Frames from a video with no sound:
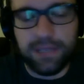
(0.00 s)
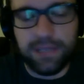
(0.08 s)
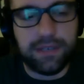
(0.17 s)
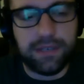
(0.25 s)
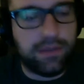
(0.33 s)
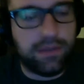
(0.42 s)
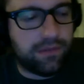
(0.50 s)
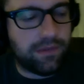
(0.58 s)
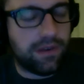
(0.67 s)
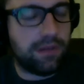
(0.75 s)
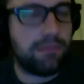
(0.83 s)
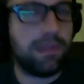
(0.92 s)
So
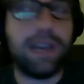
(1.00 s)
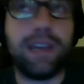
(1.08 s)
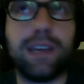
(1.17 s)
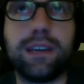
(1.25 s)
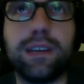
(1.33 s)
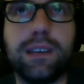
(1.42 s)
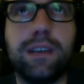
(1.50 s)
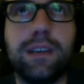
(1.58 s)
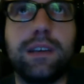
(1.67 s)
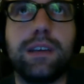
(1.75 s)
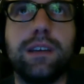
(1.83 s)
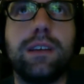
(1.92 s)
from like
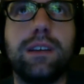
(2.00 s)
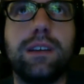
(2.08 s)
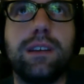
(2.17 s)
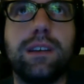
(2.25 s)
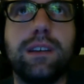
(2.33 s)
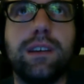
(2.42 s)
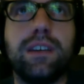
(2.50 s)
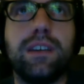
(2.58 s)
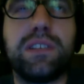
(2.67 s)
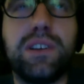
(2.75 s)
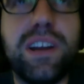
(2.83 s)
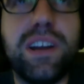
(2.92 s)

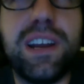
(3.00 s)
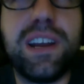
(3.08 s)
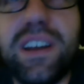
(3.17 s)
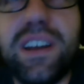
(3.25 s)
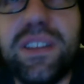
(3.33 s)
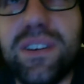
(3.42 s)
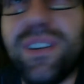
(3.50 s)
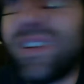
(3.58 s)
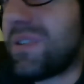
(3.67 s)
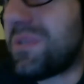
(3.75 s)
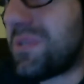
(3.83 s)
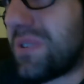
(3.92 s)
starting at either
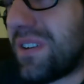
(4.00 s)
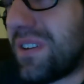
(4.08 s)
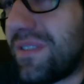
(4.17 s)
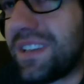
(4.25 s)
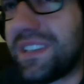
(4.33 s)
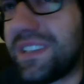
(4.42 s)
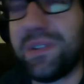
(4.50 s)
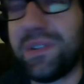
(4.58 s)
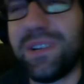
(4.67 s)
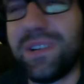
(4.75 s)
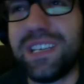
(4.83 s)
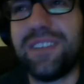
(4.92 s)
user interface and
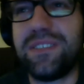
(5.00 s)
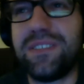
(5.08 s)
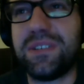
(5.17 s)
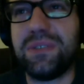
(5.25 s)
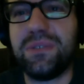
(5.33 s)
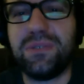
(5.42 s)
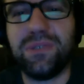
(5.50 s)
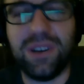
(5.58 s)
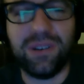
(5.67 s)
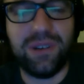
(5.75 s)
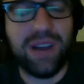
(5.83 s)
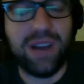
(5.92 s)
going down
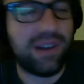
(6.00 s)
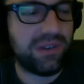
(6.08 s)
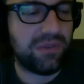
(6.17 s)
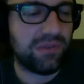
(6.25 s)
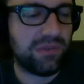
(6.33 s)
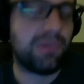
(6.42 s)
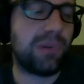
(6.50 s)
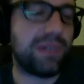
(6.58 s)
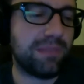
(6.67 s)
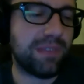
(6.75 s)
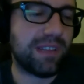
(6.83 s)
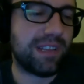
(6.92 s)
to how you deploy
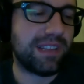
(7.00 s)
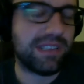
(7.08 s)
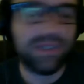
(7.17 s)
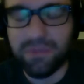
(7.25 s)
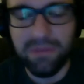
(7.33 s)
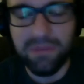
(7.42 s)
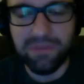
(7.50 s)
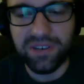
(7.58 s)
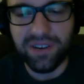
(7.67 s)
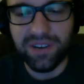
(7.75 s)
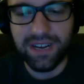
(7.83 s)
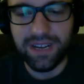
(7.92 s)
something like this, or maybe
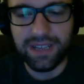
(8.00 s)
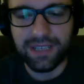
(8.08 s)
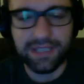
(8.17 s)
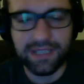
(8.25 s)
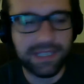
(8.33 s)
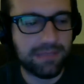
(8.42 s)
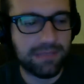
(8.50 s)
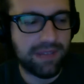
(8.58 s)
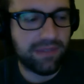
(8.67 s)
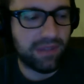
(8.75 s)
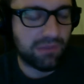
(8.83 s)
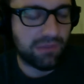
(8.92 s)
starting at the system
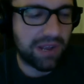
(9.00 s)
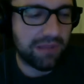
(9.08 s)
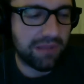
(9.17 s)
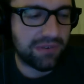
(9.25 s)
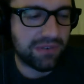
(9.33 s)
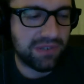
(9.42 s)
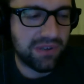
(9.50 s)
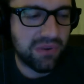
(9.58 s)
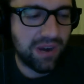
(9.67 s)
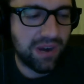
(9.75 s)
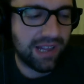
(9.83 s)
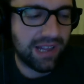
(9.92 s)
level and working up towards the
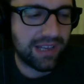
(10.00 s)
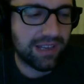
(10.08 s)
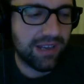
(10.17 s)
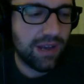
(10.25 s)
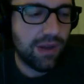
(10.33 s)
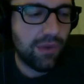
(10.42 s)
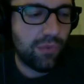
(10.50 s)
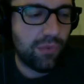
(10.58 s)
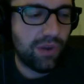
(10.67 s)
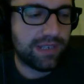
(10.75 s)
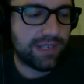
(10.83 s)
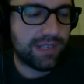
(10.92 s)
UI, like
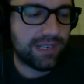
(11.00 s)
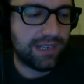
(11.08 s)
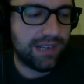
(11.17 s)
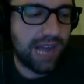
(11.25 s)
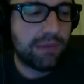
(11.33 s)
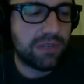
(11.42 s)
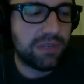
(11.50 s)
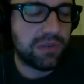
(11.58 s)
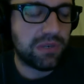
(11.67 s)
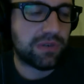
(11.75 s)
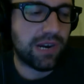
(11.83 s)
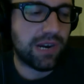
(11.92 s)
how would you
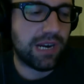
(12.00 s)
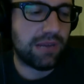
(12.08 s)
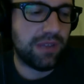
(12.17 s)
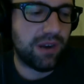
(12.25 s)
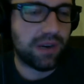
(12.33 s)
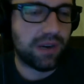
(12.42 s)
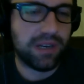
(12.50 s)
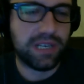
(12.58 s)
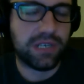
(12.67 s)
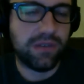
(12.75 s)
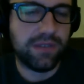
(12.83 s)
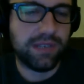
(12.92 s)
describe the
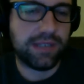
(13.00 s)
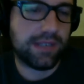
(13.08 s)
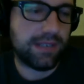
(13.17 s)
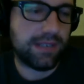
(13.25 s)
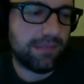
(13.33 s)
architecture of this system?